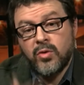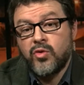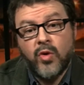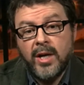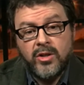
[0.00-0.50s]

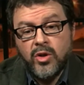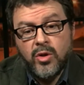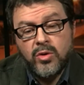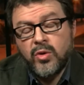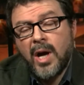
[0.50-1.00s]
try
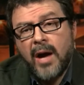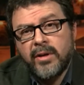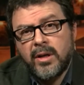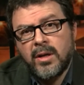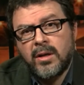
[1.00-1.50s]
to have a
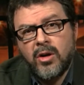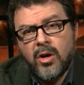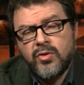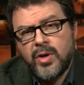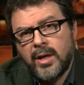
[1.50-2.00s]

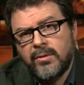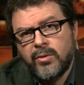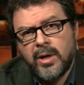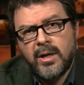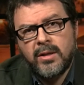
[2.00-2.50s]
contract
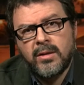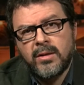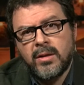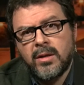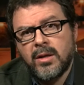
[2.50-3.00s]

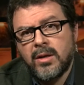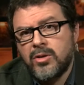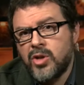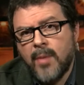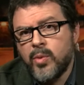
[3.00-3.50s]
regarding
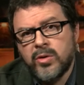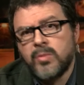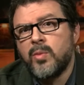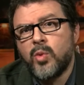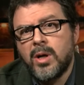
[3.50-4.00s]
Chapo's
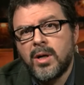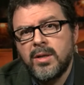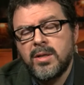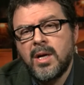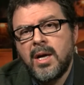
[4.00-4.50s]
memoirs.
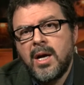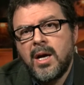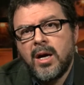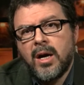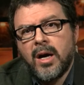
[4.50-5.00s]

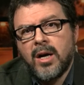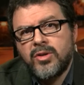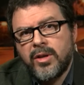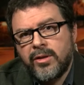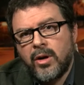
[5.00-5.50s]

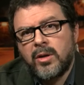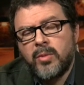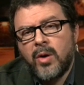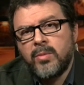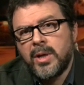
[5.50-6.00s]
She talked
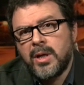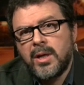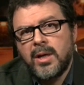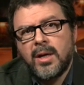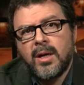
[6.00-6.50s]
about
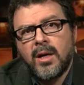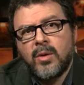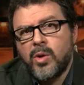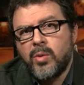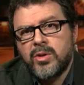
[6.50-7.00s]
me, and we were